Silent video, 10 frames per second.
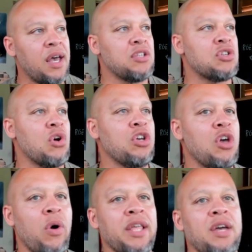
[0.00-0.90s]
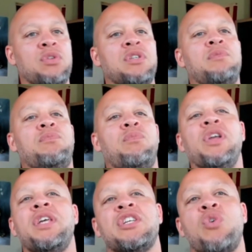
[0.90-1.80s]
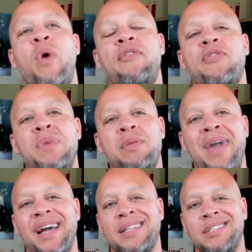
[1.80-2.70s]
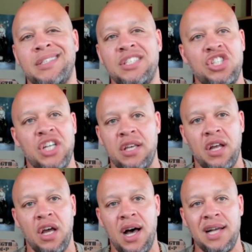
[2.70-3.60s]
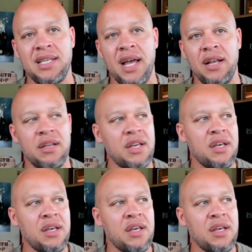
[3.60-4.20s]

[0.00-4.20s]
And so Yo Elliot was really just a way for me to make a shit ton of content,